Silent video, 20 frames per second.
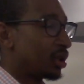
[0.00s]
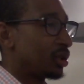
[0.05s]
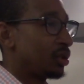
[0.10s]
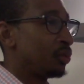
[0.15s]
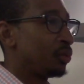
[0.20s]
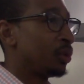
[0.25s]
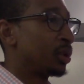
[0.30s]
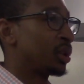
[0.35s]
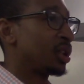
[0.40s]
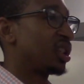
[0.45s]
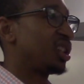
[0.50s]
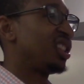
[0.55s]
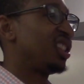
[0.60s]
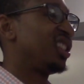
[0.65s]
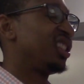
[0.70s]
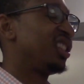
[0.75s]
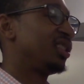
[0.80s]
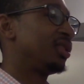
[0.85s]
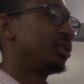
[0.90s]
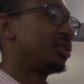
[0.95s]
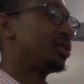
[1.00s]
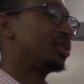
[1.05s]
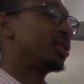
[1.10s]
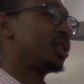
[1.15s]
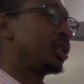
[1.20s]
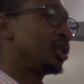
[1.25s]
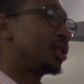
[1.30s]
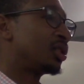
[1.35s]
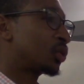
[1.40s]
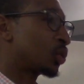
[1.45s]
You want to get
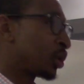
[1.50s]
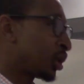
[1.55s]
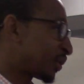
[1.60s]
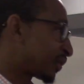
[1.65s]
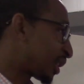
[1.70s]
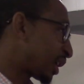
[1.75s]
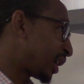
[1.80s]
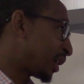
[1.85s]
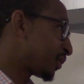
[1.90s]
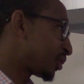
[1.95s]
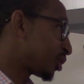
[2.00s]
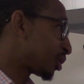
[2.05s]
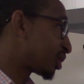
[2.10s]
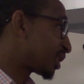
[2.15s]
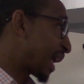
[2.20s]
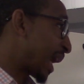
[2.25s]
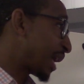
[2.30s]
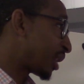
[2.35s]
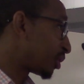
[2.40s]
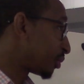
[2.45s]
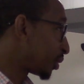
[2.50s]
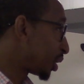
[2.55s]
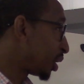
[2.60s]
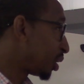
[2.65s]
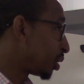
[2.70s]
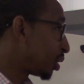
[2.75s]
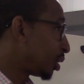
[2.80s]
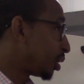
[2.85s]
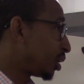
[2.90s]
10 to 12 times your salary,